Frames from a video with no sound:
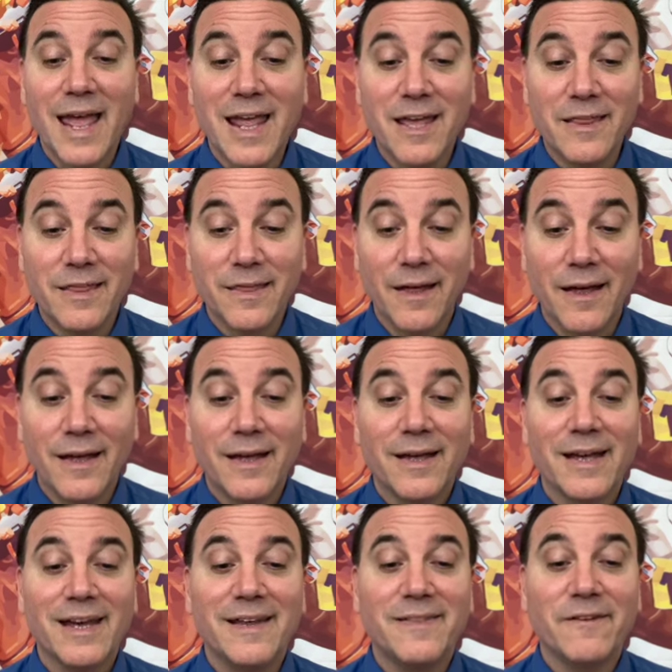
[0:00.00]
8th
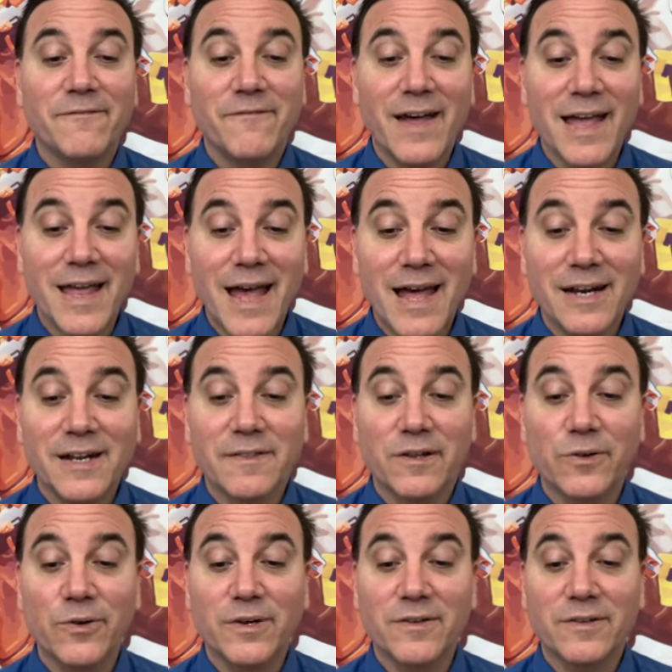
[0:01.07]
in the Fayette. In the
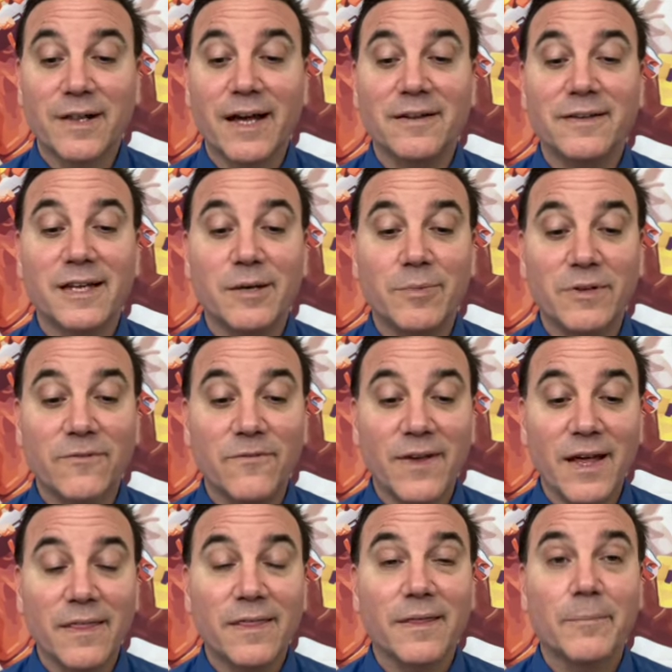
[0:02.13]
Lucas Classic, he was
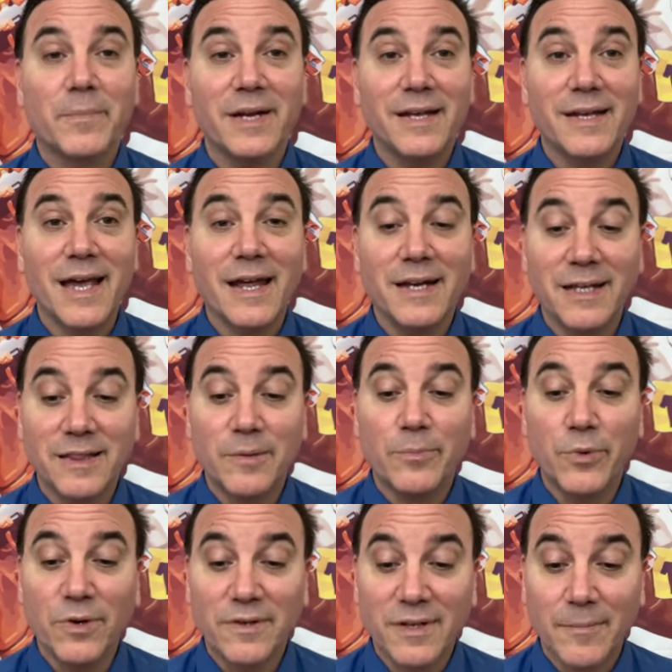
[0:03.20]
5th. But he can hit the
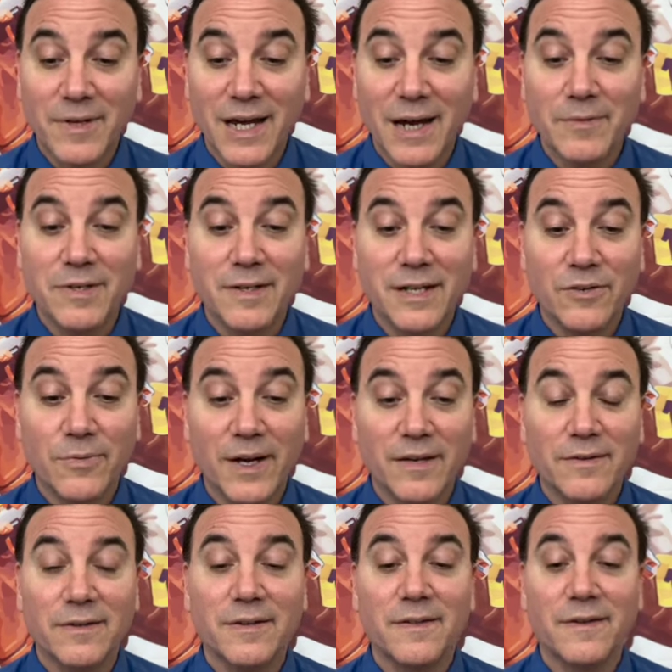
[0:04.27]
board sometimes in these
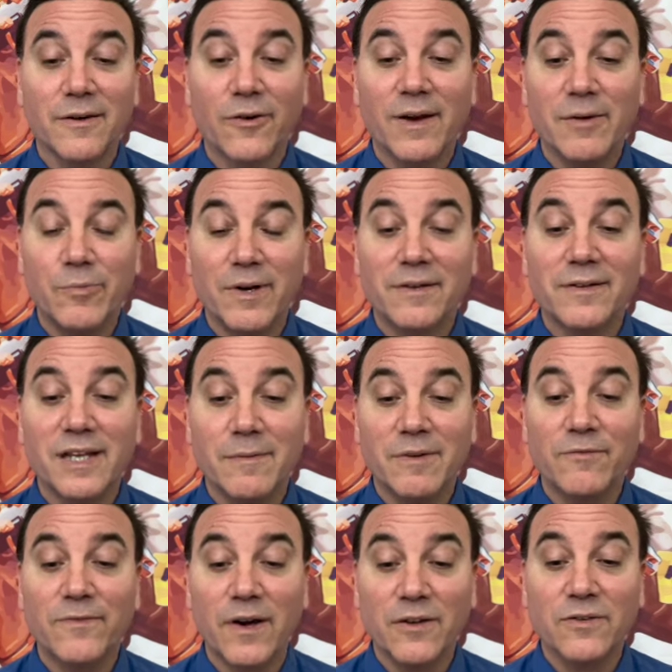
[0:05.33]
races. In the Grade 1
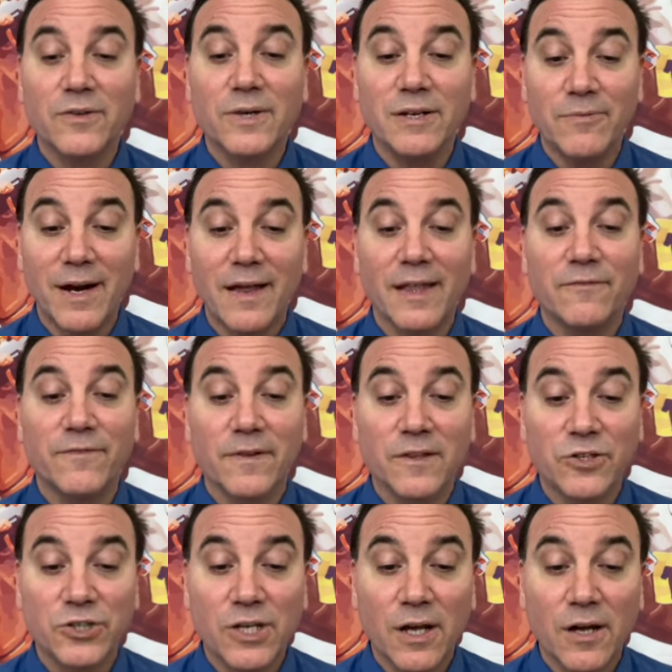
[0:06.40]
Stephen Foster, he rallied for
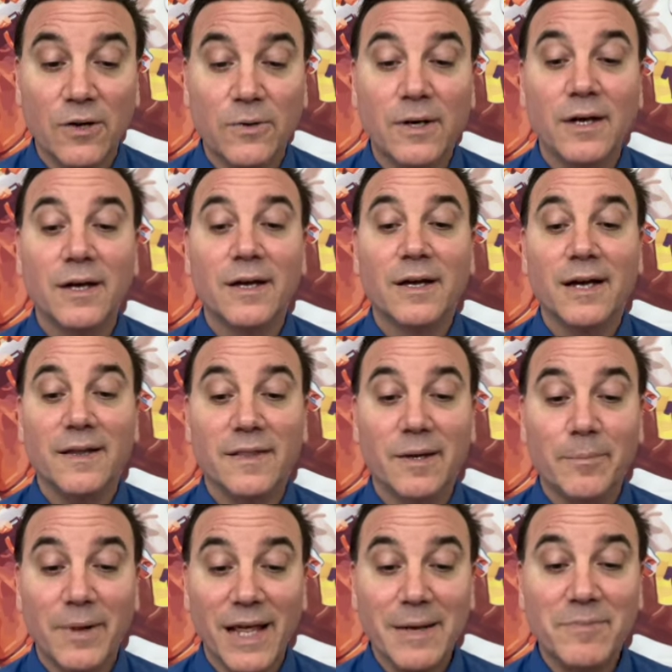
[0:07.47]
the show. In the
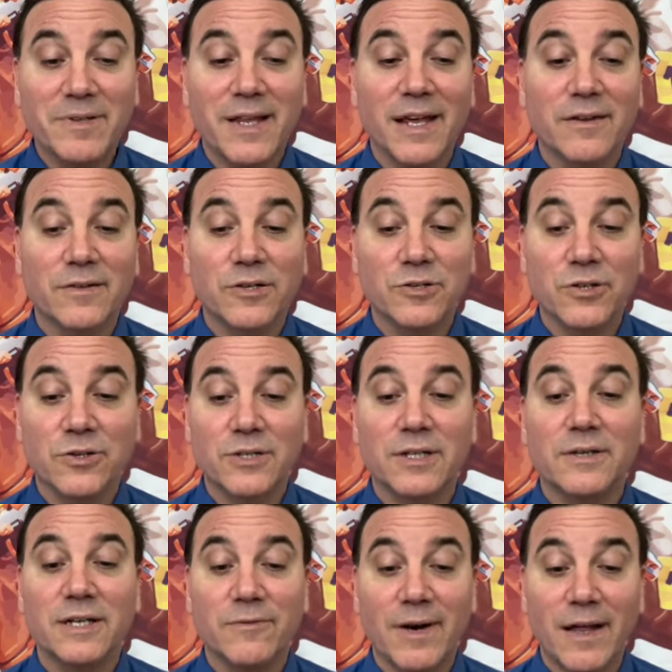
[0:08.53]
Blaine Stakes at
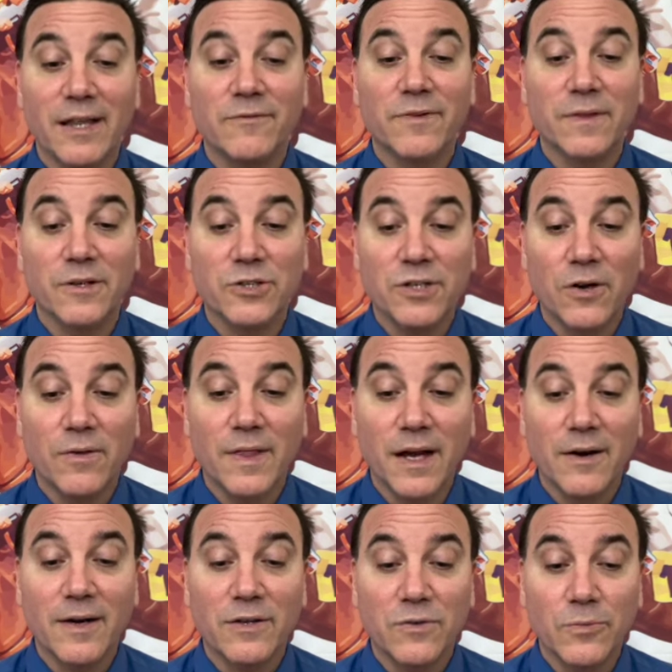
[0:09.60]
Churchill, he rallied for the show
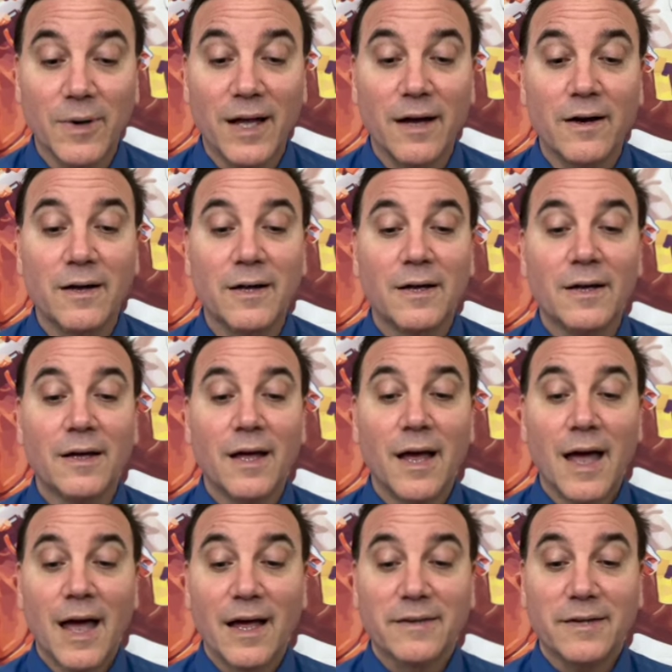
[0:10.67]
there as well.
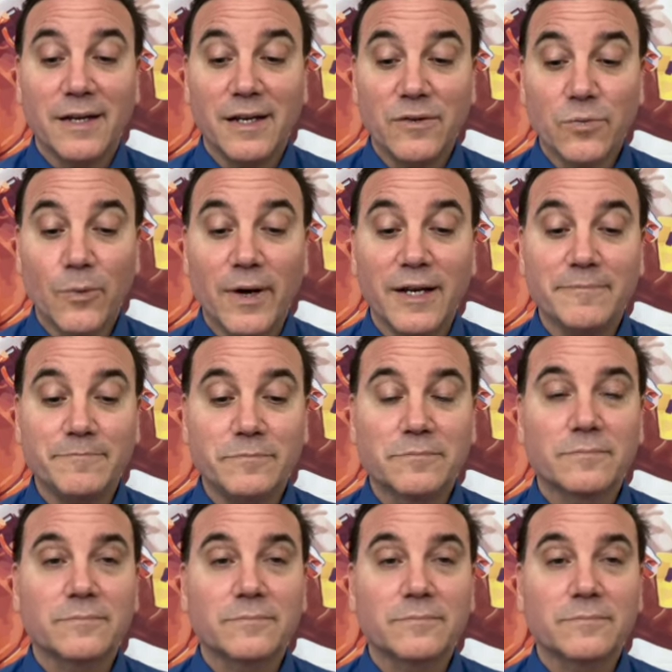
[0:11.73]
So he's won.